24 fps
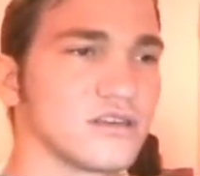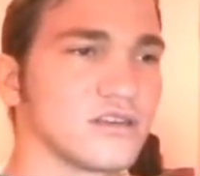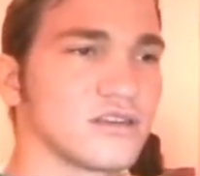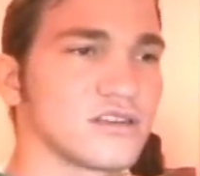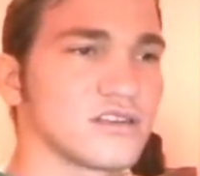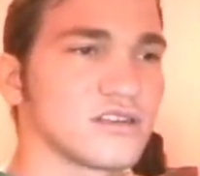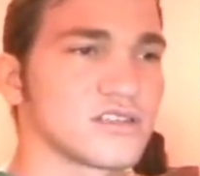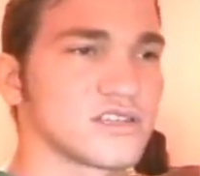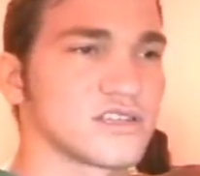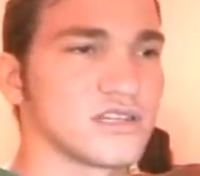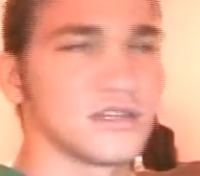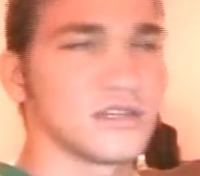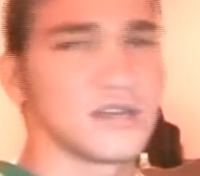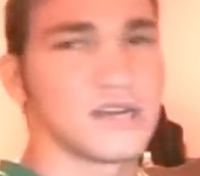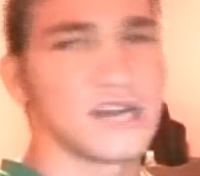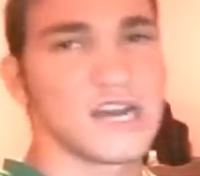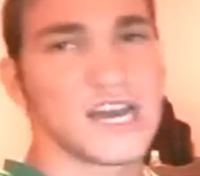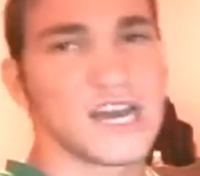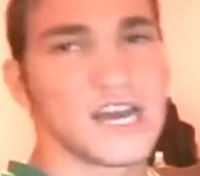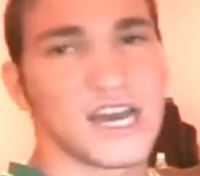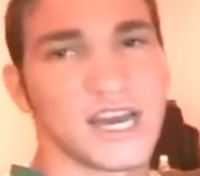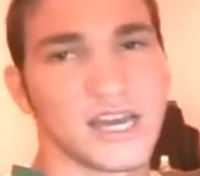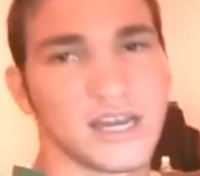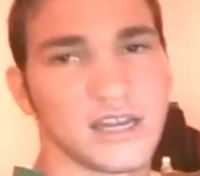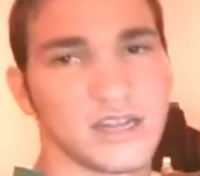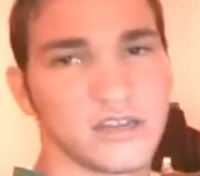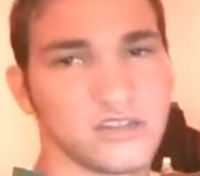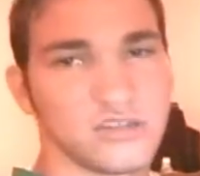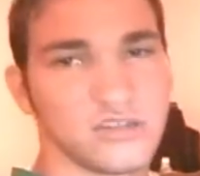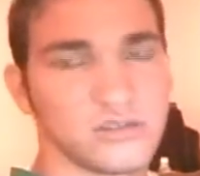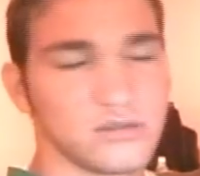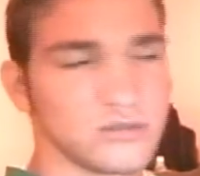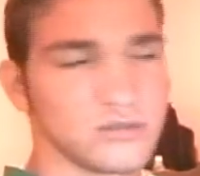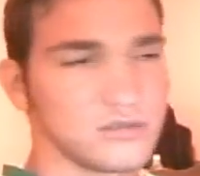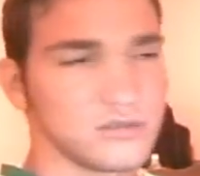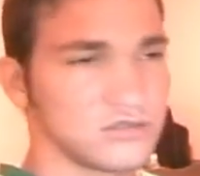So I
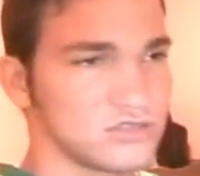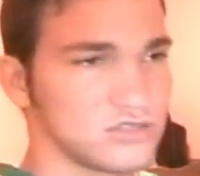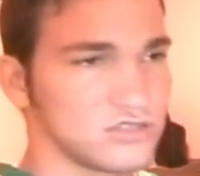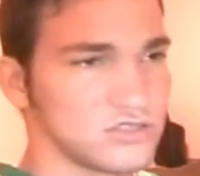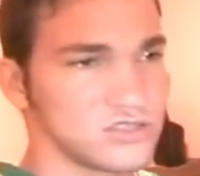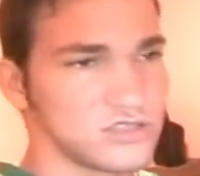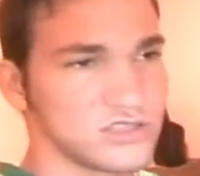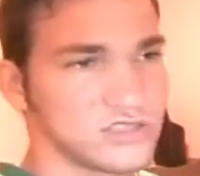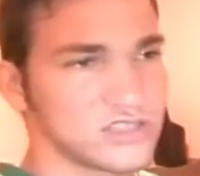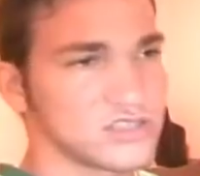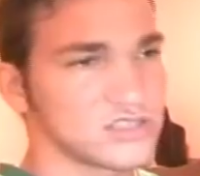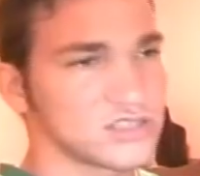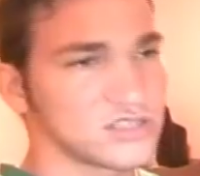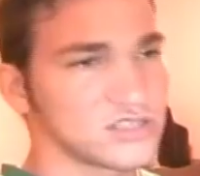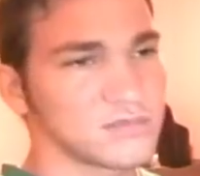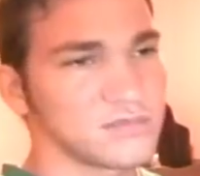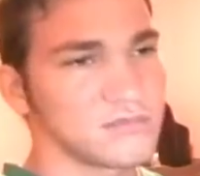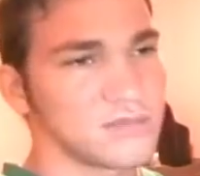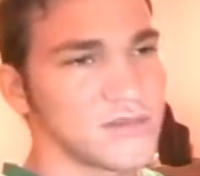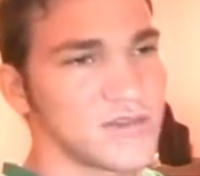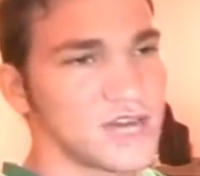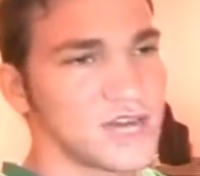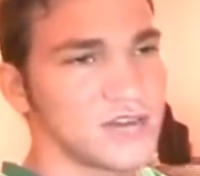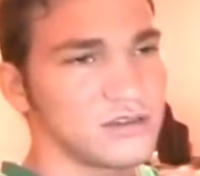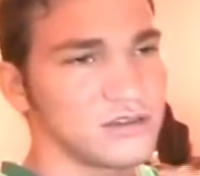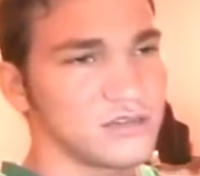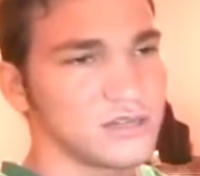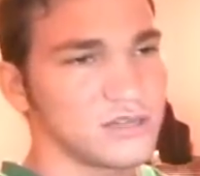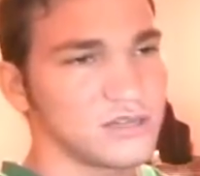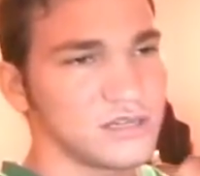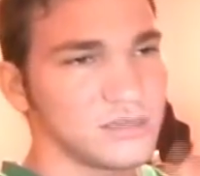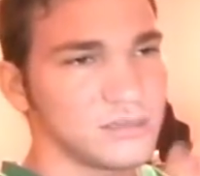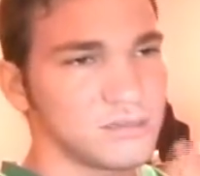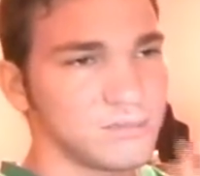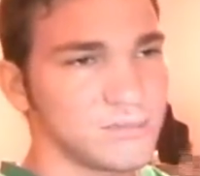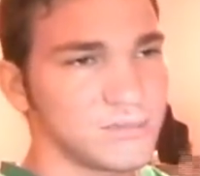just
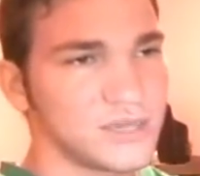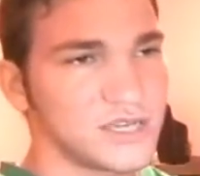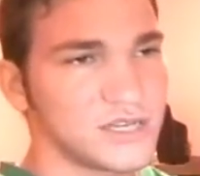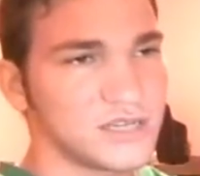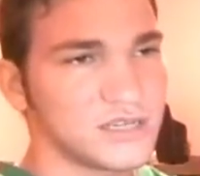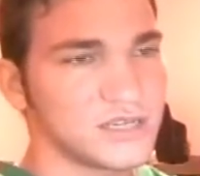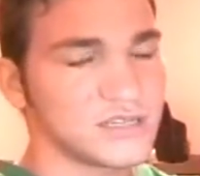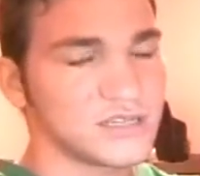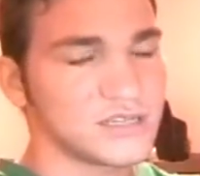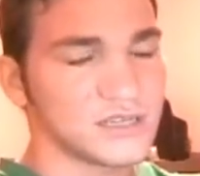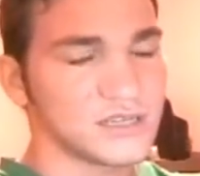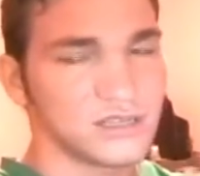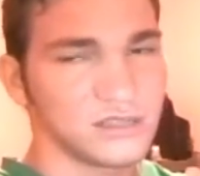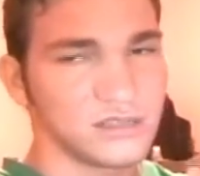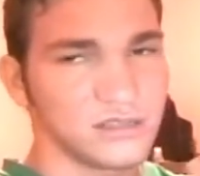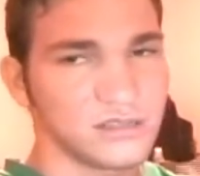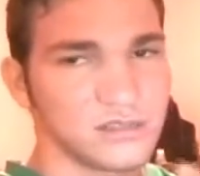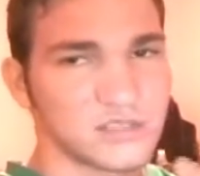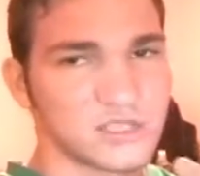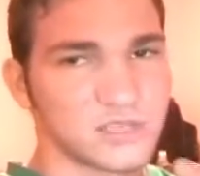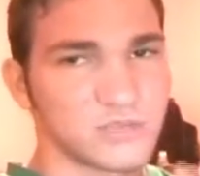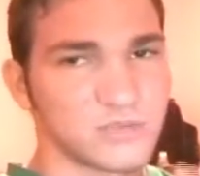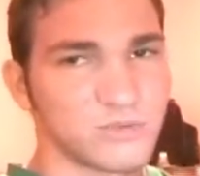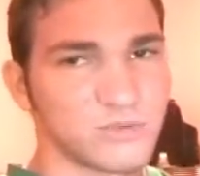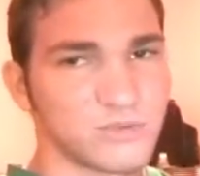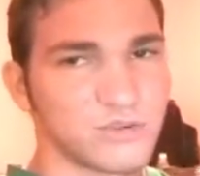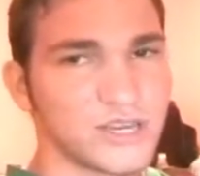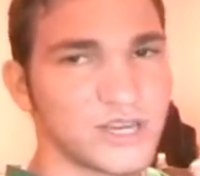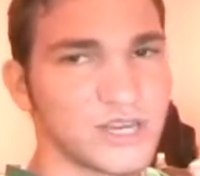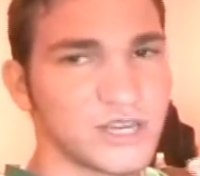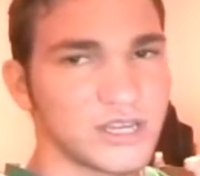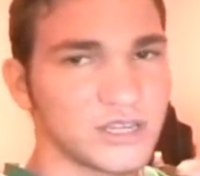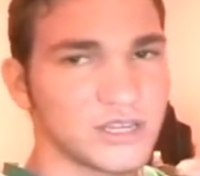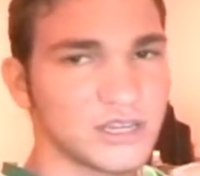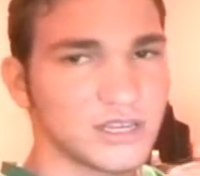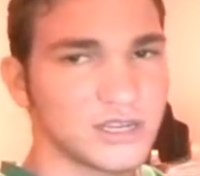manually bend a little
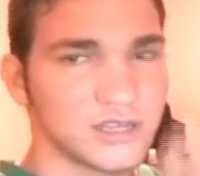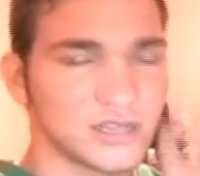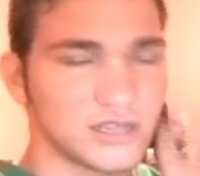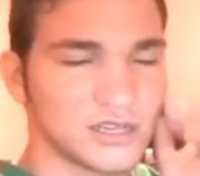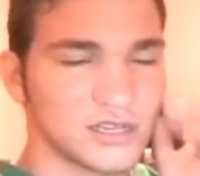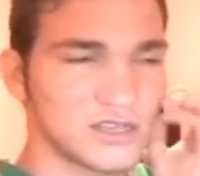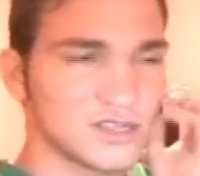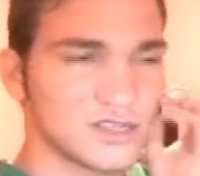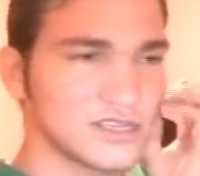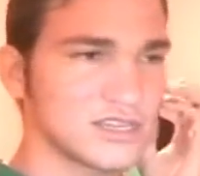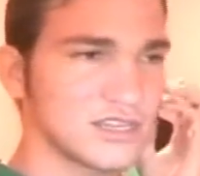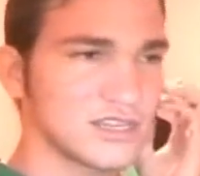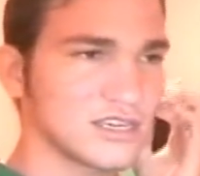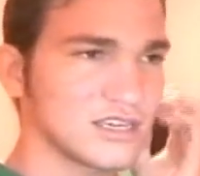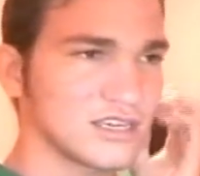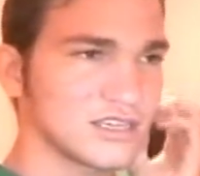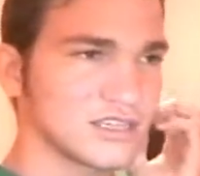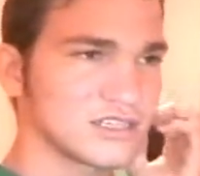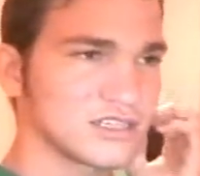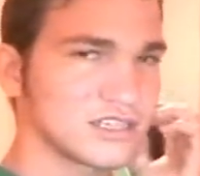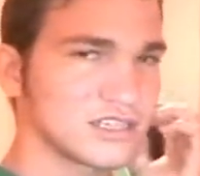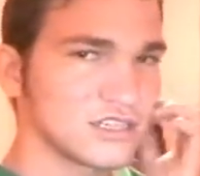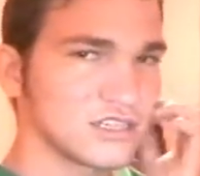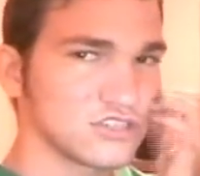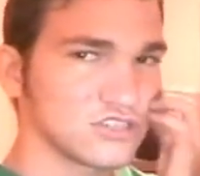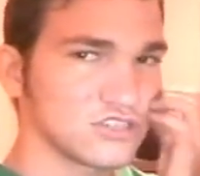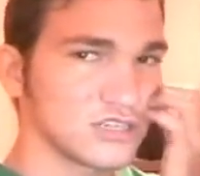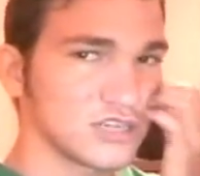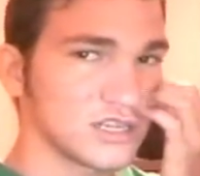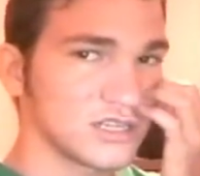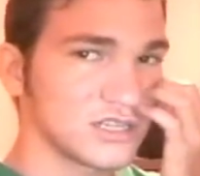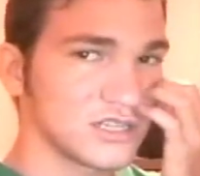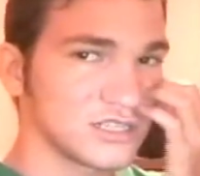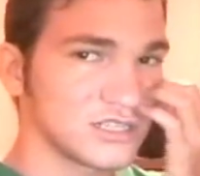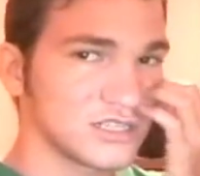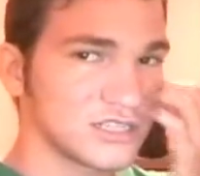spring that does the tension
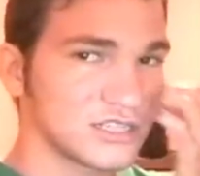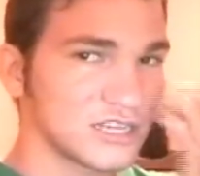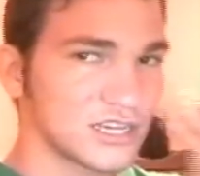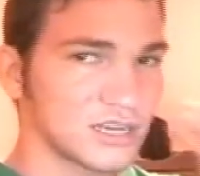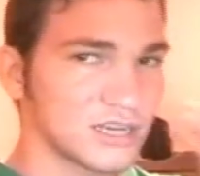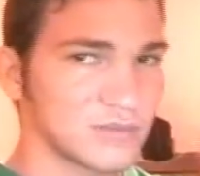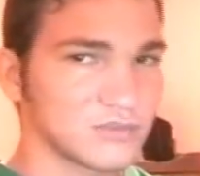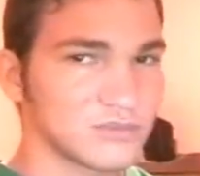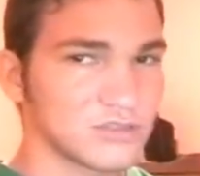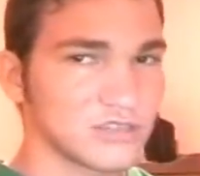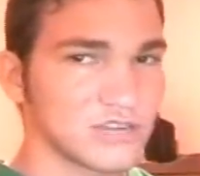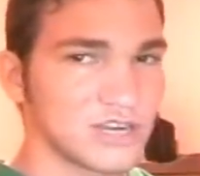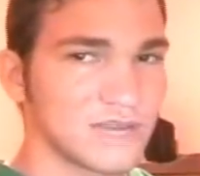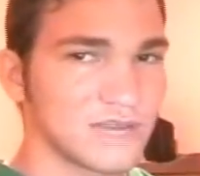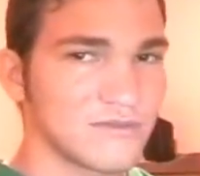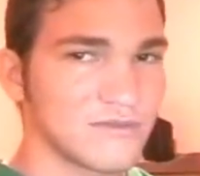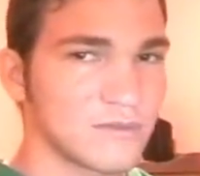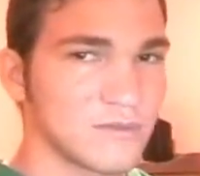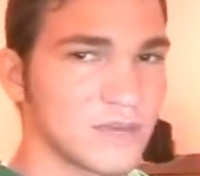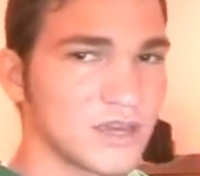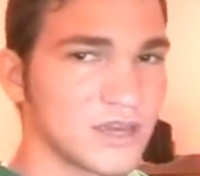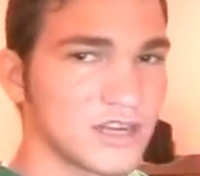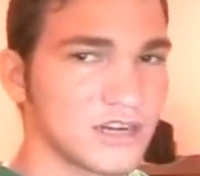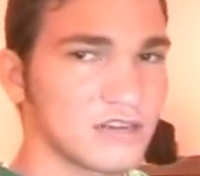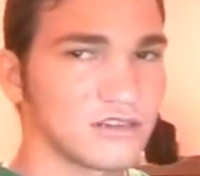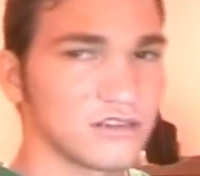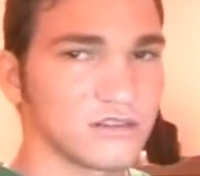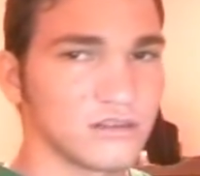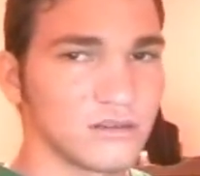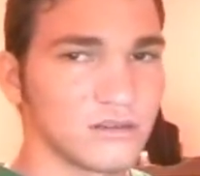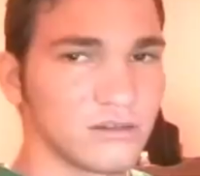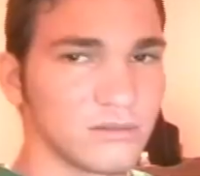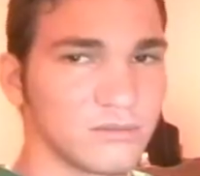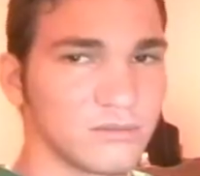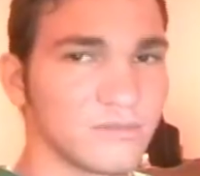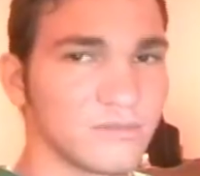on the take-up drive and made it a
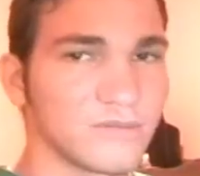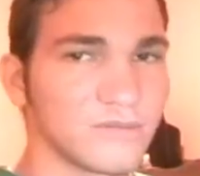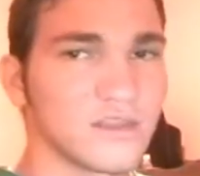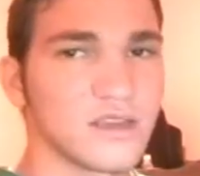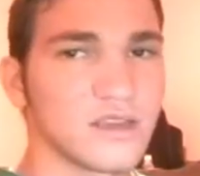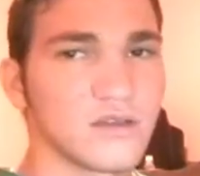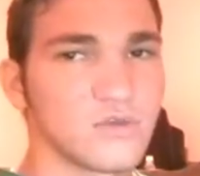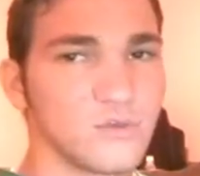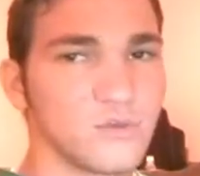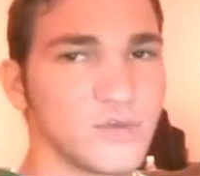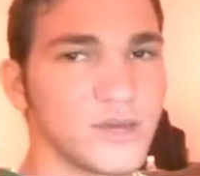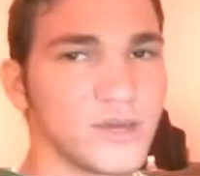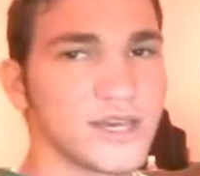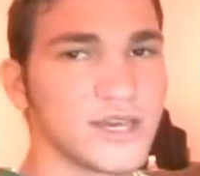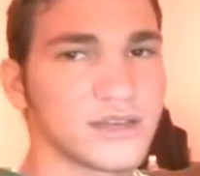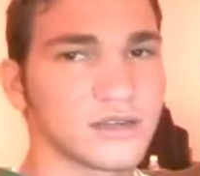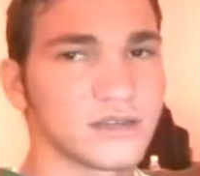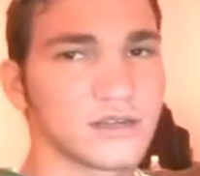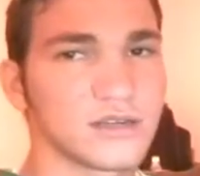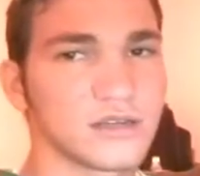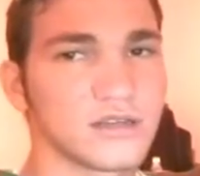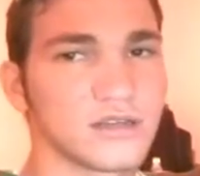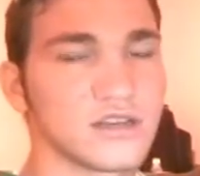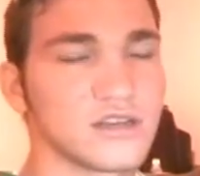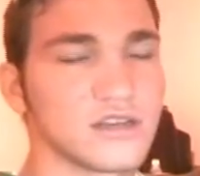little weaker.